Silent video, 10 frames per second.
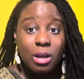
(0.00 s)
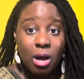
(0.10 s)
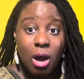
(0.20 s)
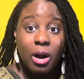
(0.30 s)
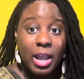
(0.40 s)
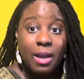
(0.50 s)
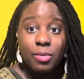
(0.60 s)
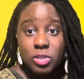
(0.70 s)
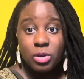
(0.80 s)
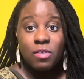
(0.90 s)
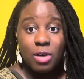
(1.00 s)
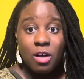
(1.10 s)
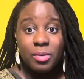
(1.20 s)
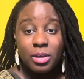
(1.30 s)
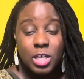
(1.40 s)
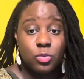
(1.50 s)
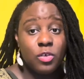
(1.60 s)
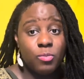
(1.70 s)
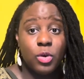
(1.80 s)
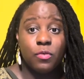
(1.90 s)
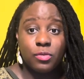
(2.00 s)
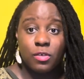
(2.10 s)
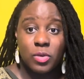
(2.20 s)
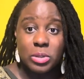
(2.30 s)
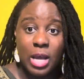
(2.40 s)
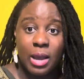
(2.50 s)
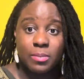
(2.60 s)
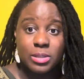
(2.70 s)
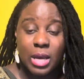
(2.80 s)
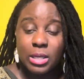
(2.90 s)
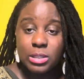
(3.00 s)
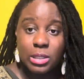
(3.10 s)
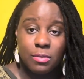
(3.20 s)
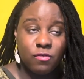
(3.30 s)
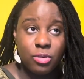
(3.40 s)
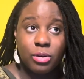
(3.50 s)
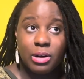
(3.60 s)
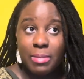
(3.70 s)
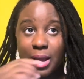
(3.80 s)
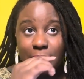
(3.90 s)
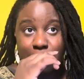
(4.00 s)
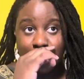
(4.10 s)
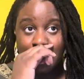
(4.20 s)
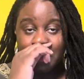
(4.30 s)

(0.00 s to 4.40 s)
are ever so evolving, because we've moved a few times. I used to live in Florida back in the day.